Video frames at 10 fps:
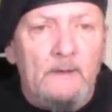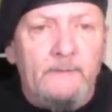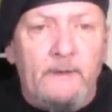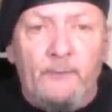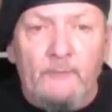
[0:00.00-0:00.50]

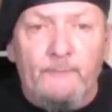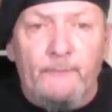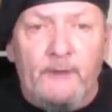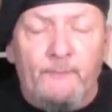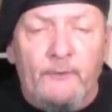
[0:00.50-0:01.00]

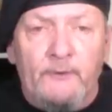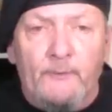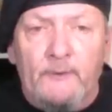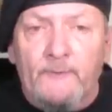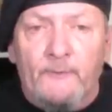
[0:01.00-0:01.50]
Deputies
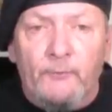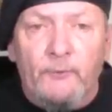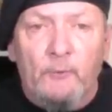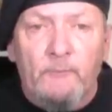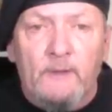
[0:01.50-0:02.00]
believe that the
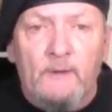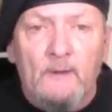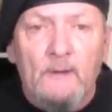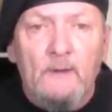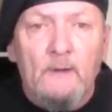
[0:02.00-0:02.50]
two men
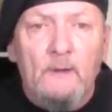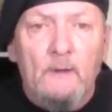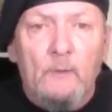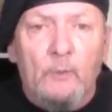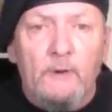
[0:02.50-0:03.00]

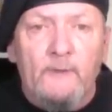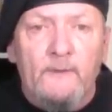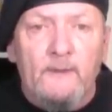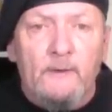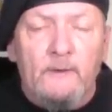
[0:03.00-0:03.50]
were in
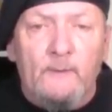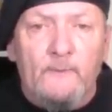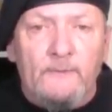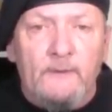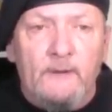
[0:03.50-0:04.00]
the area
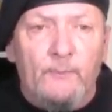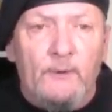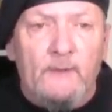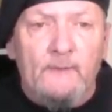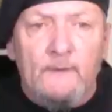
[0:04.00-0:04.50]
visiting
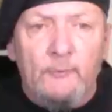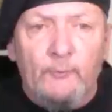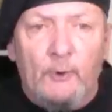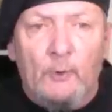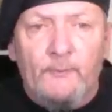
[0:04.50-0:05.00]
friends and
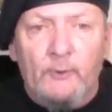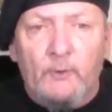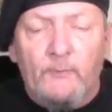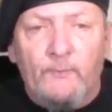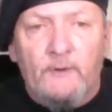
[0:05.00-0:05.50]
drove
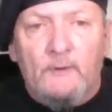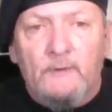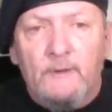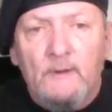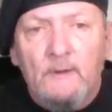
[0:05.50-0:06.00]
into a
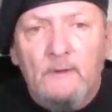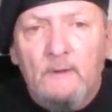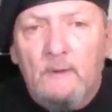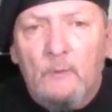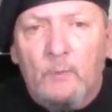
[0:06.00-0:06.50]
field
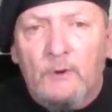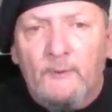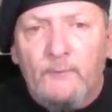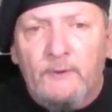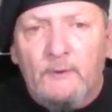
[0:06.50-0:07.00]
where
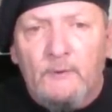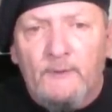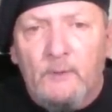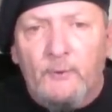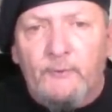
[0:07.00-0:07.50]
the vehicle
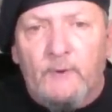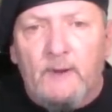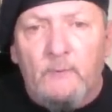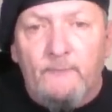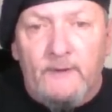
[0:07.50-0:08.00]
they were
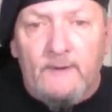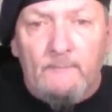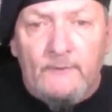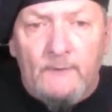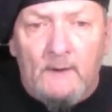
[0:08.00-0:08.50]
driving
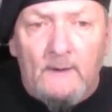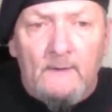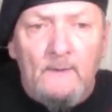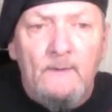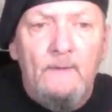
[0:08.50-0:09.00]
became
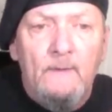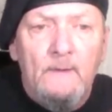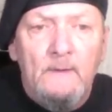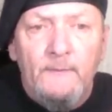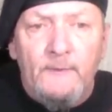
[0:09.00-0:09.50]
stuck.
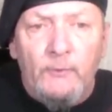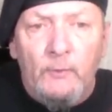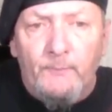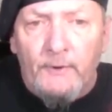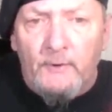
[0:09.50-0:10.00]
The two
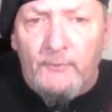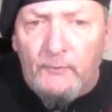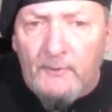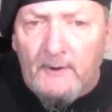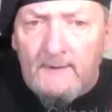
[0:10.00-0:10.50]
appeared to
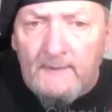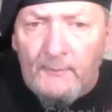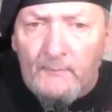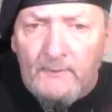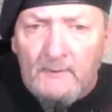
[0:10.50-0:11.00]
try to get
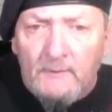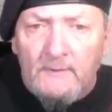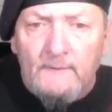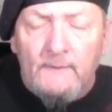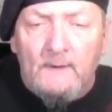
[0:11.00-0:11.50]
the vehicle
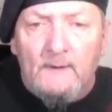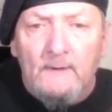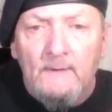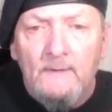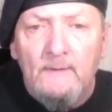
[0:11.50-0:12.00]

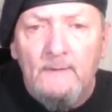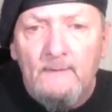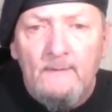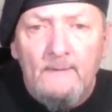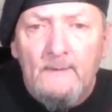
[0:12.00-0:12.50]
unstuck
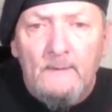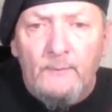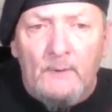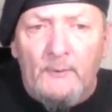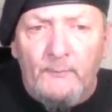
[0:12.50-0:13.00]

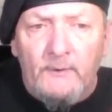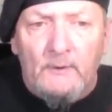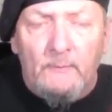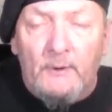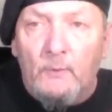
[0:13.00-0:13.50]
from the
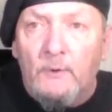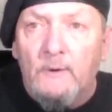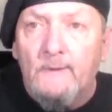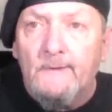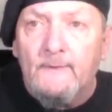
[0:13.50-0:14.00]
field, but
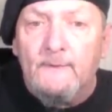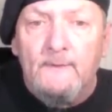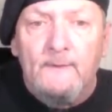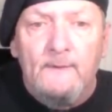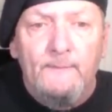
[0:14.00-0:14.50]
were
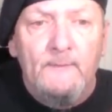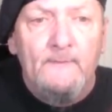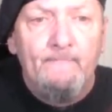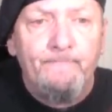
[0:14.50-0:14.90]
unsuccessful.